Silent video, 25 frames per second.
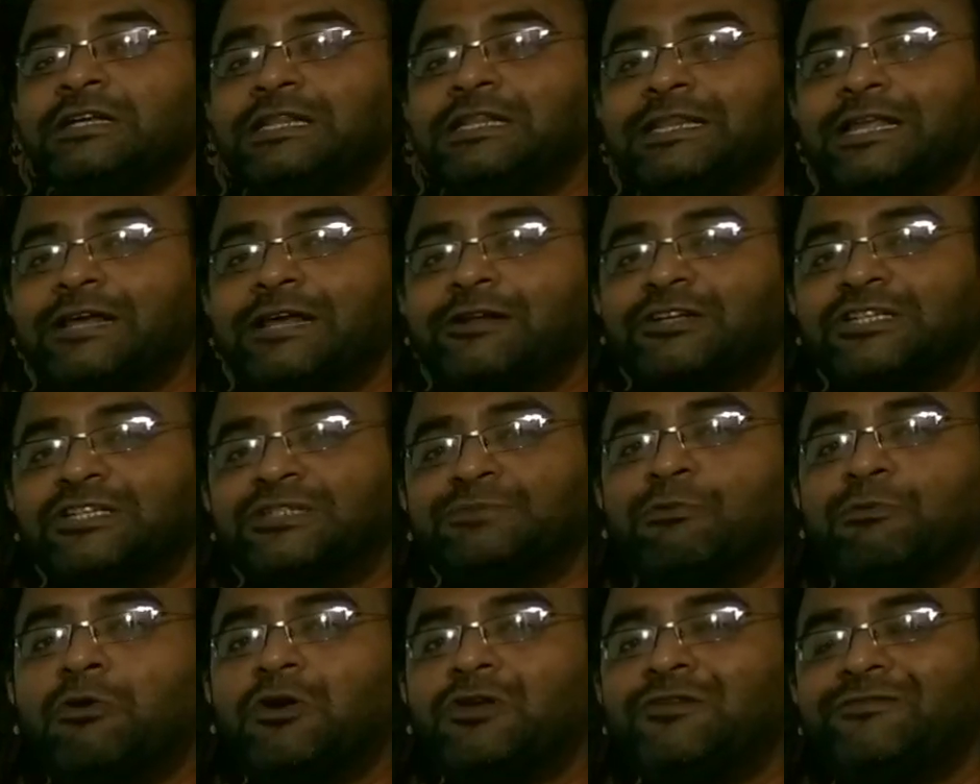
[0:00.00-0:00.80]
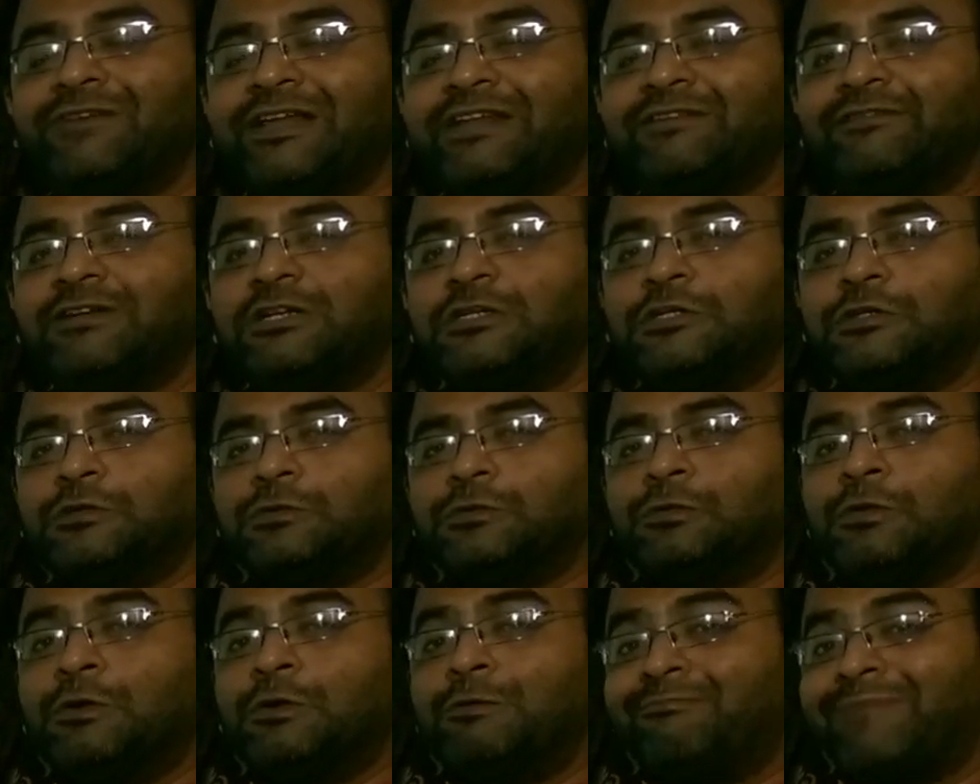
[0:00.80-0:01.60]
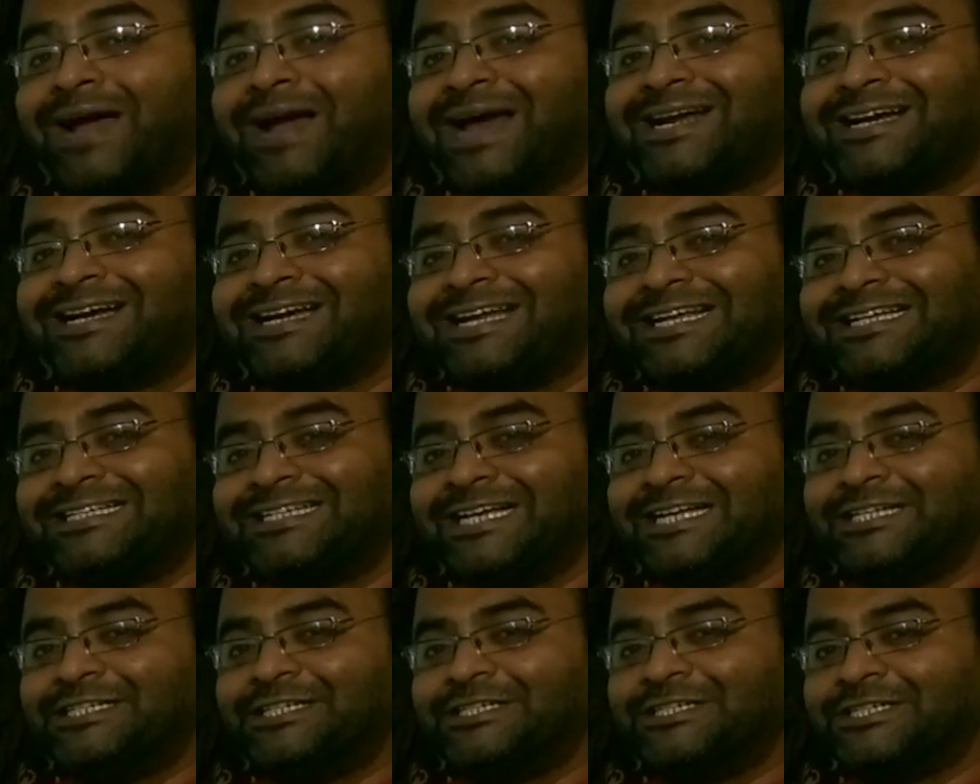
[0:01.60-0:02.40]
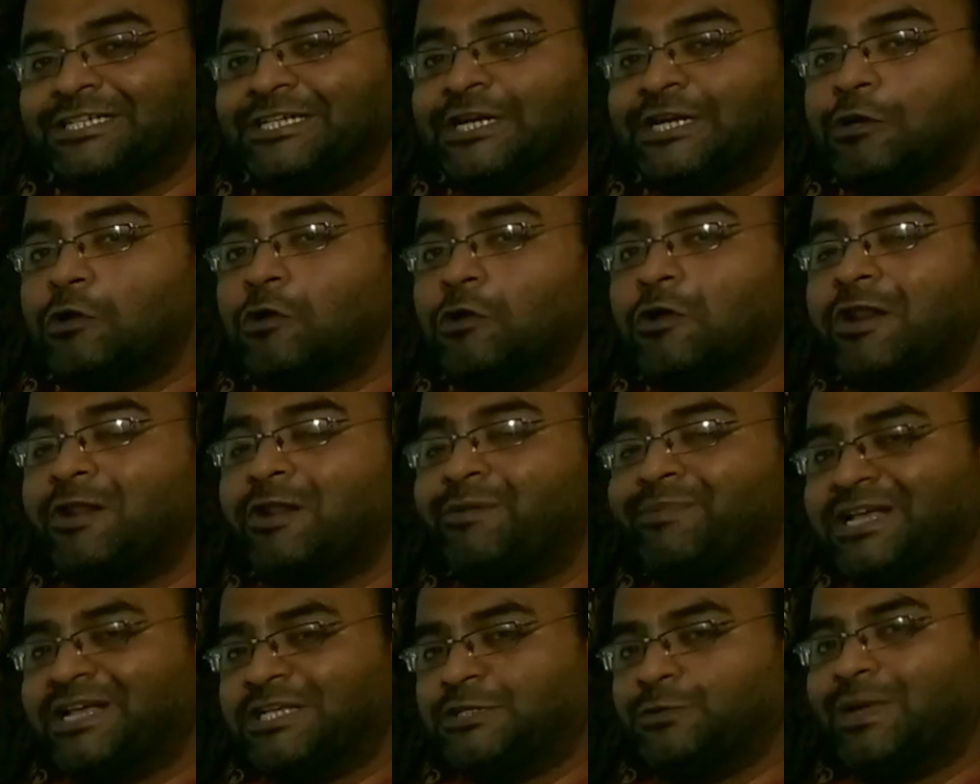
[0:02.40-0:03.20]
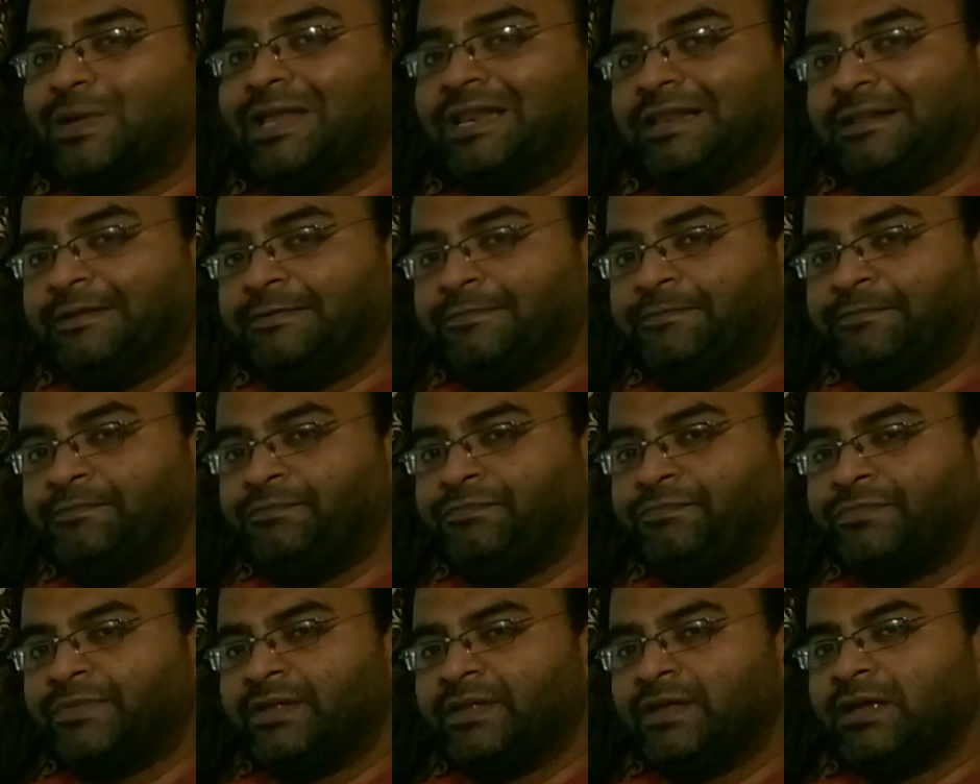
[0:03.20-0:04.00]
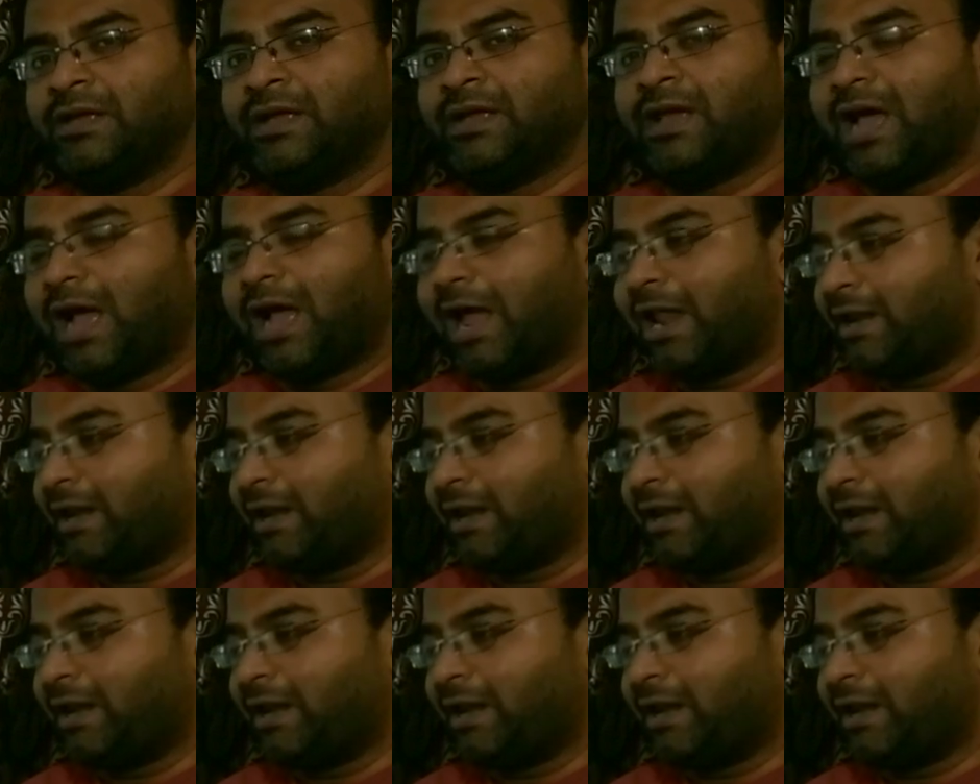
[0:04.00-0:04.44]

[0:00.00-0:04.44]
they respond very well to magnetic changes in gadolinium as well.